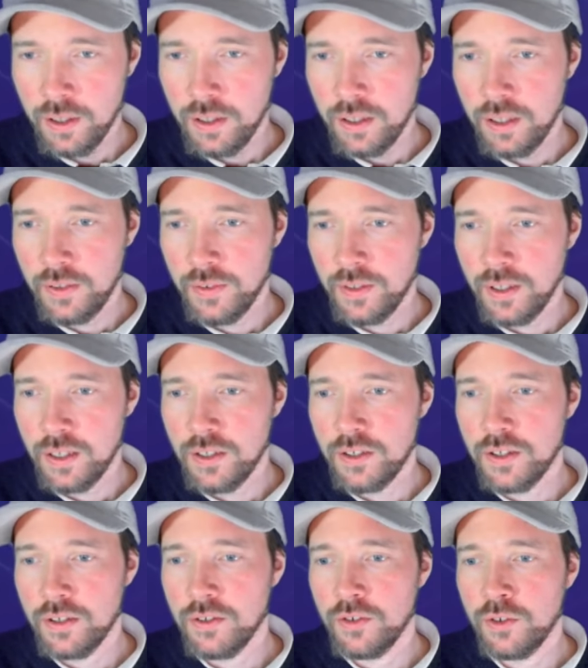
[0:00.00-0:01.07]
if I
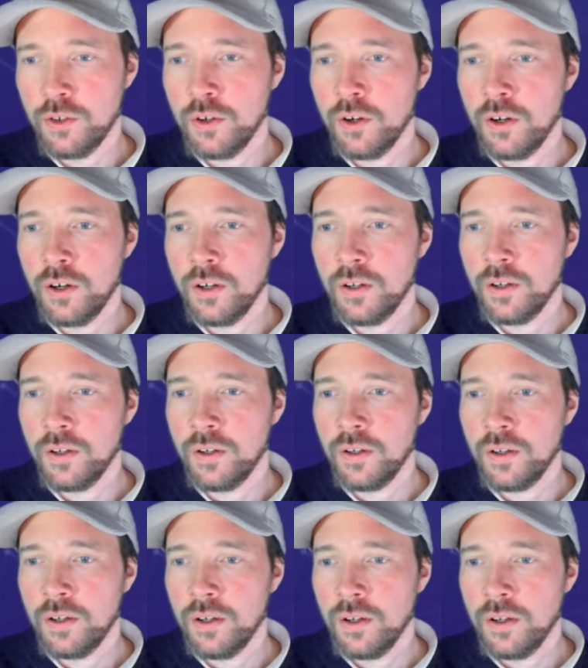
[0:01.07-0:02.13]
just draw
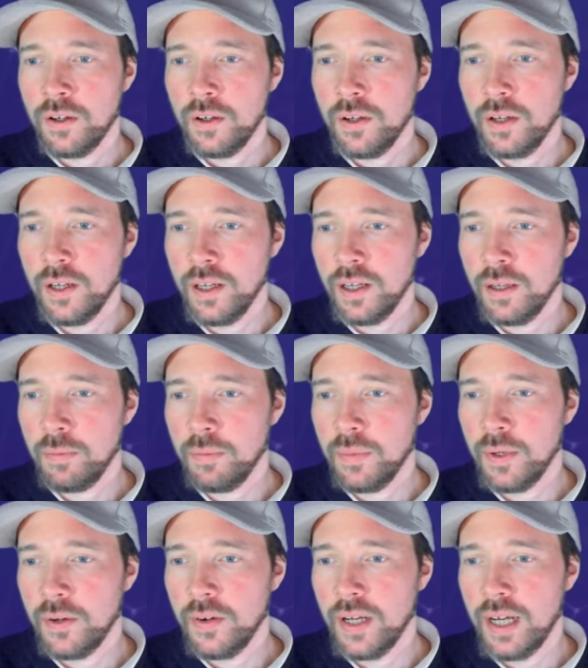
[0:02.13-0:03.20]
a
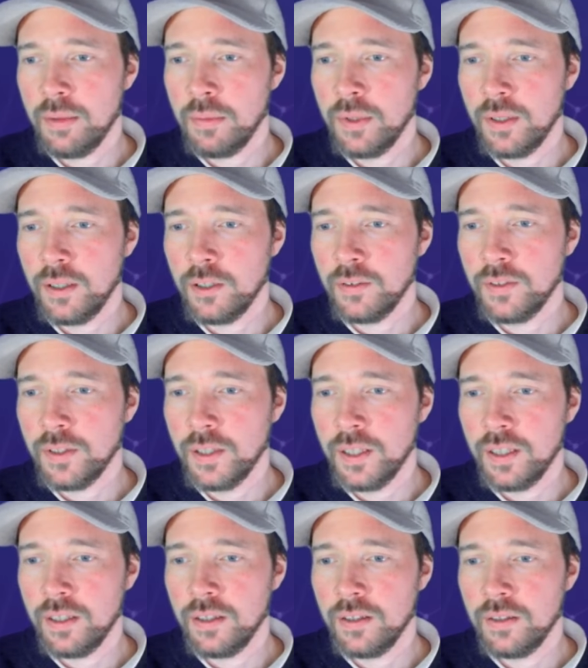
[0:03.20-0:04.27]
parabola over
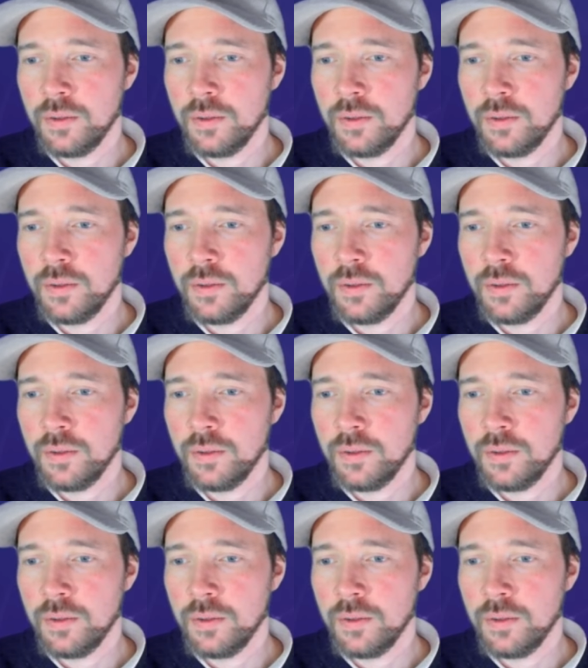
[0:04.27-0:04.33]
here,